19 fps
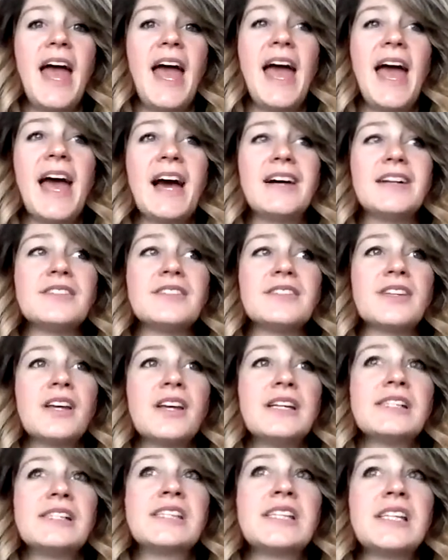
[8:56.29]
and
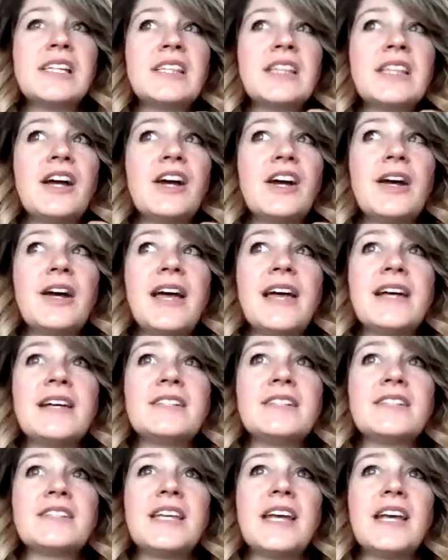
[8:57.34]
sit there
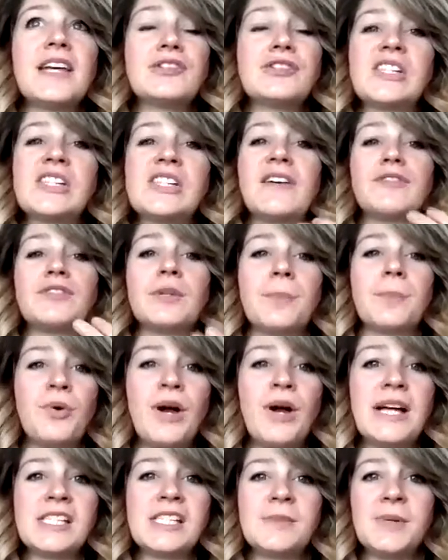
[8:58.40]
and get yourself
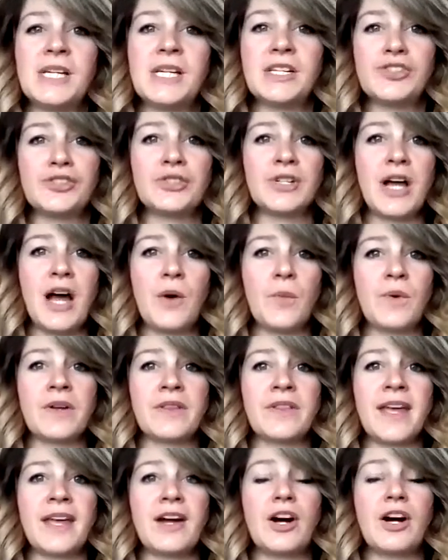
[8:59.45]
depressed because you're not where
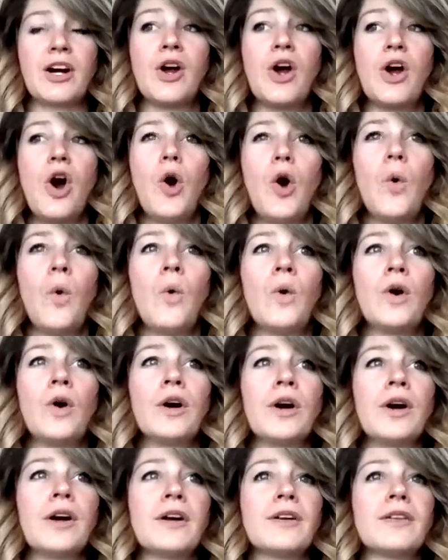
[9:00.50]
they are,
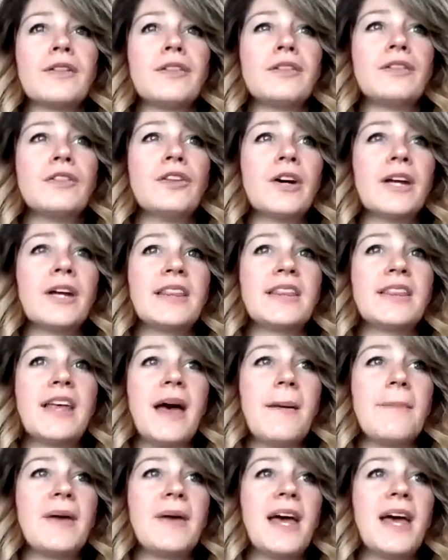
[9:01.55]
or look at them